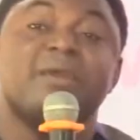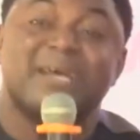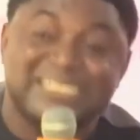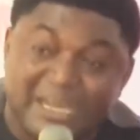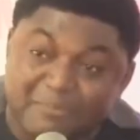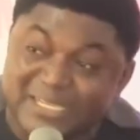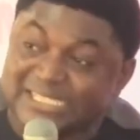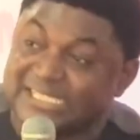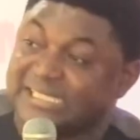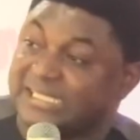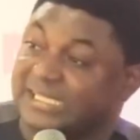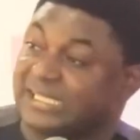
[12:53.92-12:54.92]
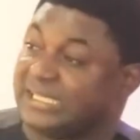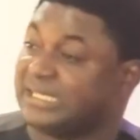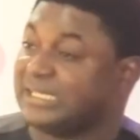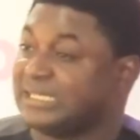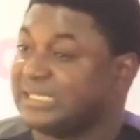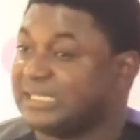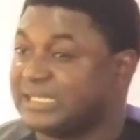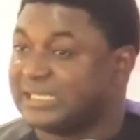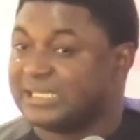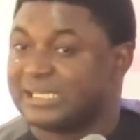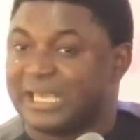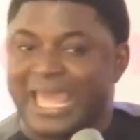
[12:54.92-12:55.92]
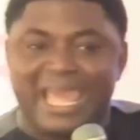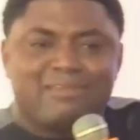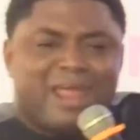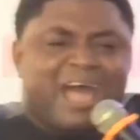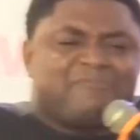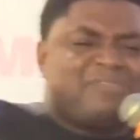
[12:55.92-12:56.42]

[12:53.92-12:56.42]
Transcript: be a better person. You know,